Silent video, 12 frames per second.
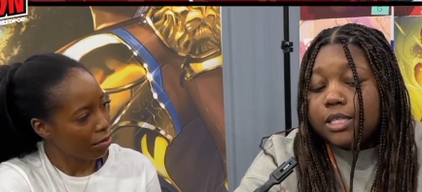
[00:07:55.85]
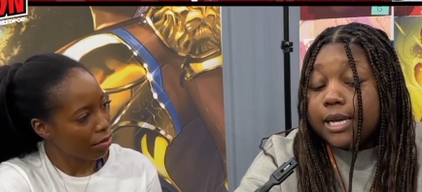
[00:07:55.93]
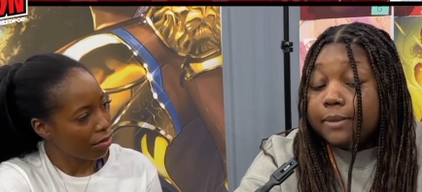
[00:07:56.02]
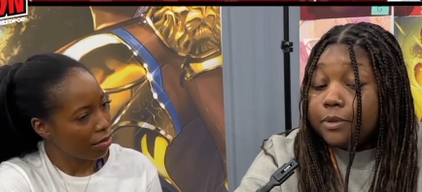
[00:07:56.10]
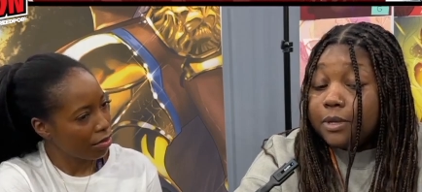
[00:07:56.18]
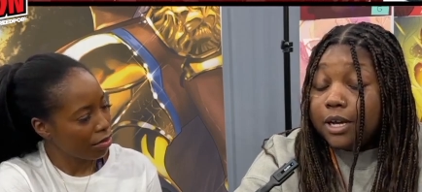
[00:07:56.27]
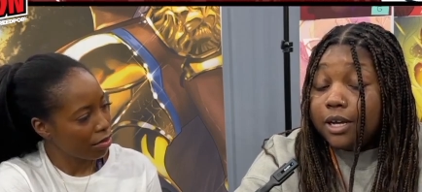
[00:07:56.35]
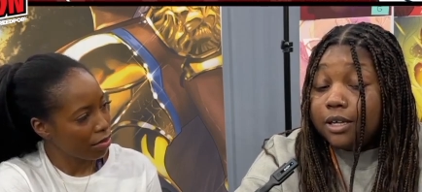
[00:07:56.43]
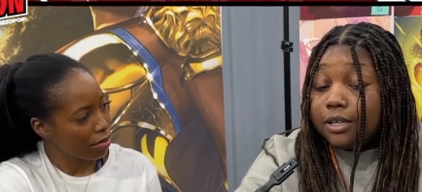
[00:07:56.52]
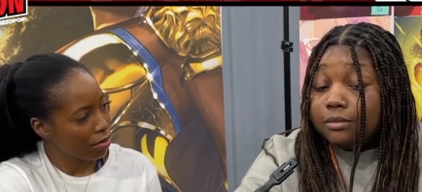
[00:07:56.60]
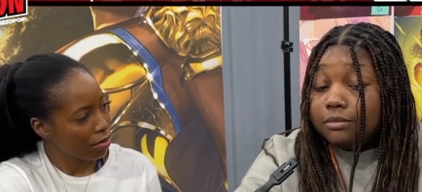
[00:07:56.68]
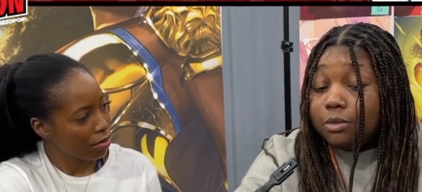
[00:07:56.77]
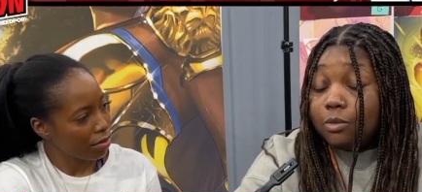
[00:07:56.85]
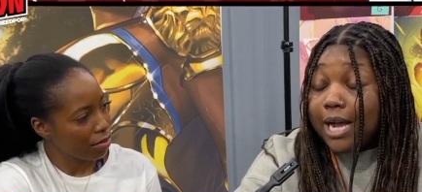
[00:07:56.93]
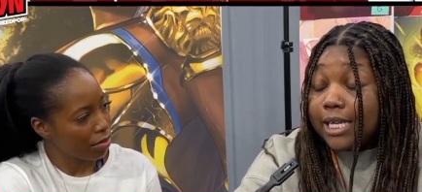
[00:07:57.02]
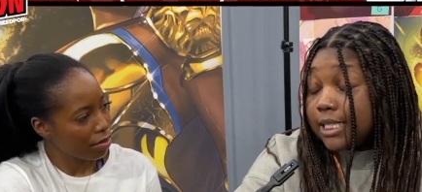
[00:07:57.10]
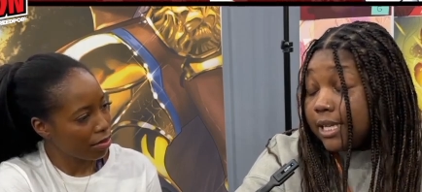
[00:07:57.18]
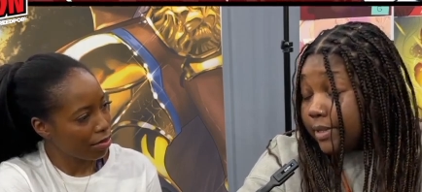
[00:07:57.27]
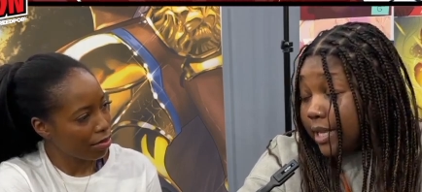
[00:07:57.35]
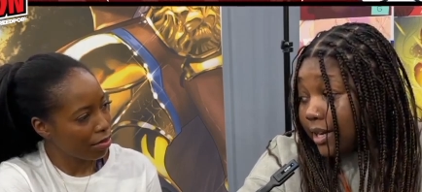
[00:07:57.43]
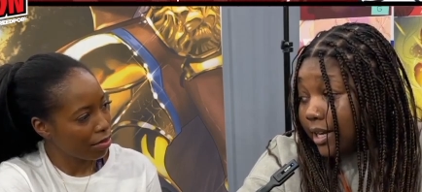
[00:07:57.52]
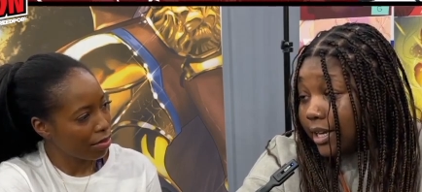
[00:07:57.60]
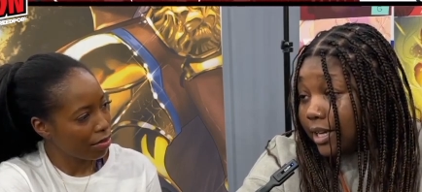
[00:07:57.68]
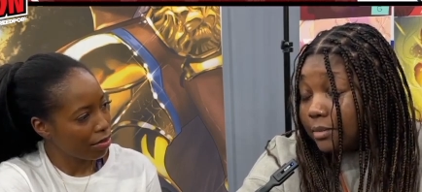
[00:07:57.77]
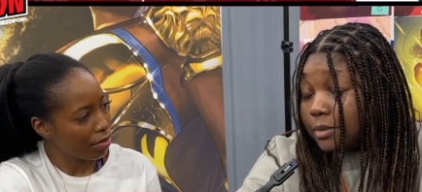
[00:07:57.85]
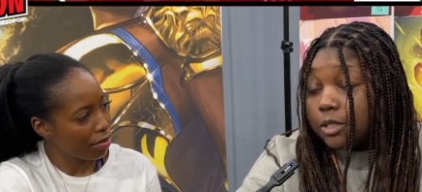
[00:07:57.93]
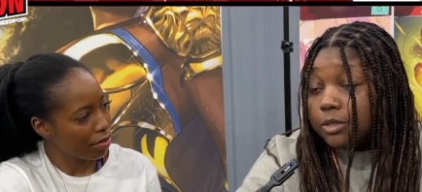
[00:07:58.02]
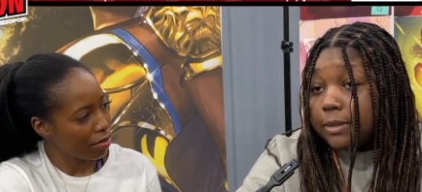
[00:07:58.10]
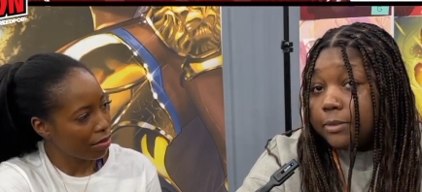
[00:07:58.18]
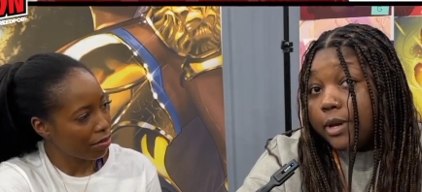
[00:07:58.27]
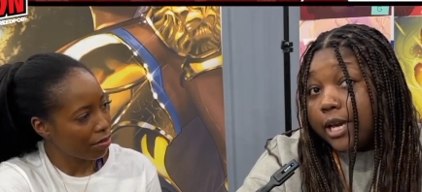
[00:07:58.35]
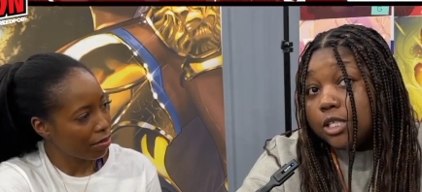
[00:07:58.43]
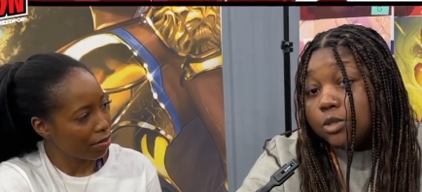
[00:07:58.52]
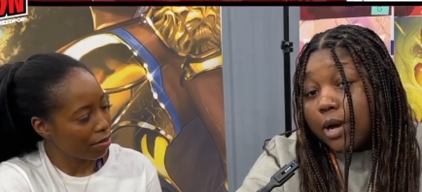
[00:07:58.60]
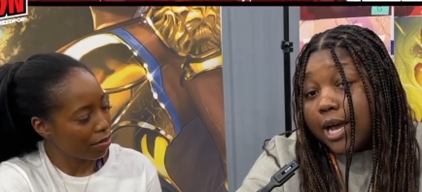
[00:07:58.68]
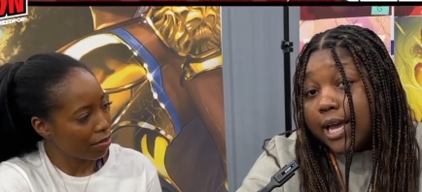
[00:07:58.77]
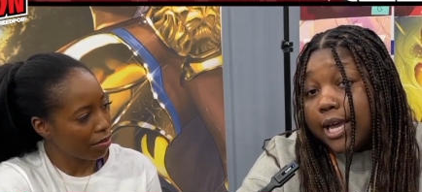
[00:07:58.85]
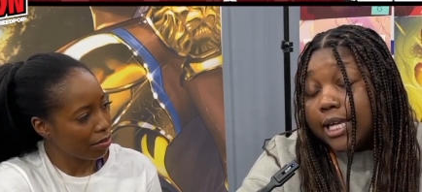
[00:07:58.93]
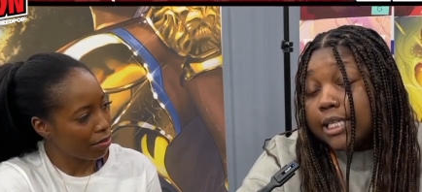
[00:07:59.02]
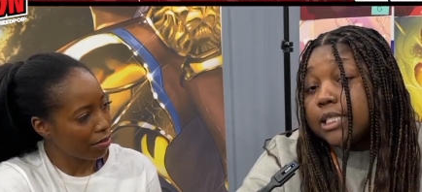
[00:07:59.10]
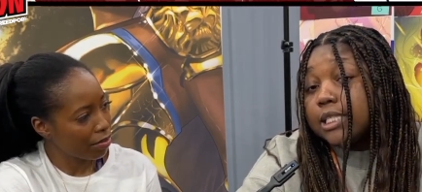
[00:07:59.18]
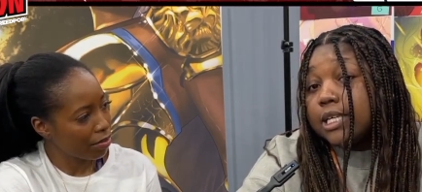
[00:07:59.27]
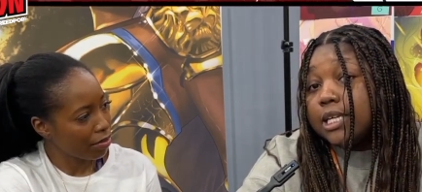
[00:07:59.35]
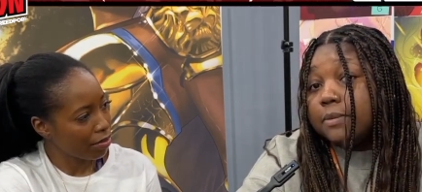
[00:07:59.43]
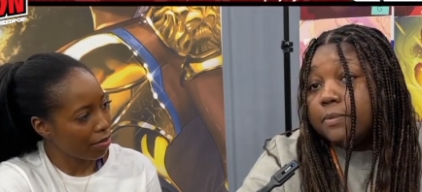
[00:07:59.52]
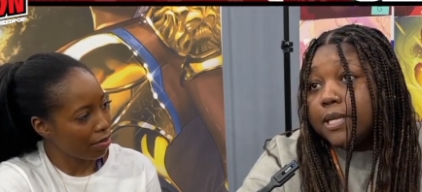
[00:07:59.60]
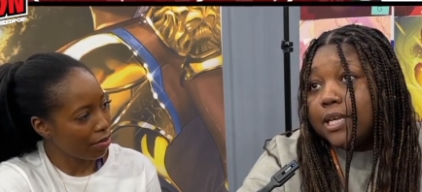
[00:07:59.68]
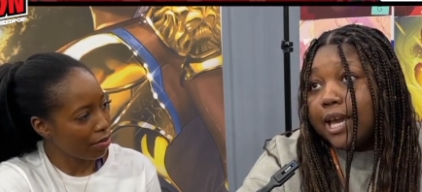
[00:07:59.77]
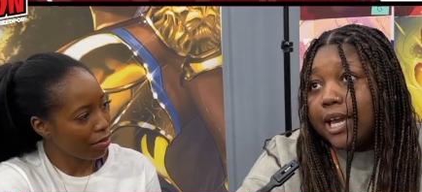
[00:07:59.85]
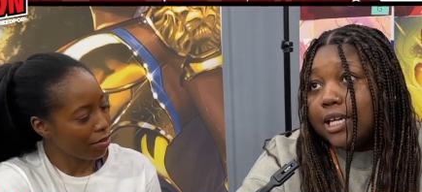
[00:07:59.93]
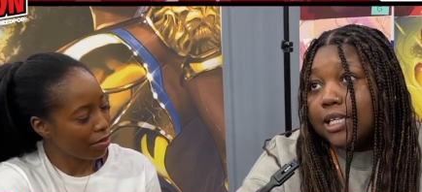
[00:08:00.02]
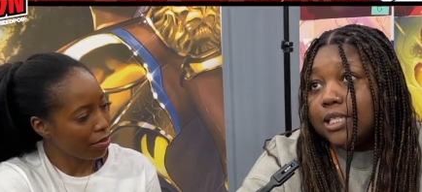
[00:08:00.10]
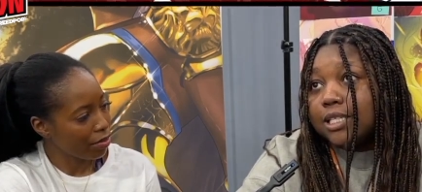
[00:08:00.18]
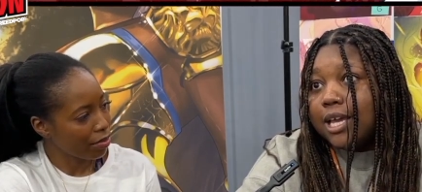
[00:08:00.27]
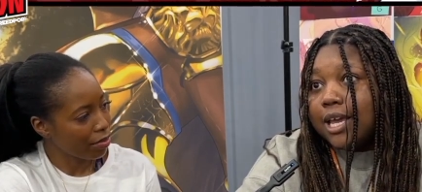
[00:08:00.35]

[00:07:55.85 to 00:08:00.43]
Speaker 1: W uh, W Y S T E P H dot com, so W H Y S T E P H,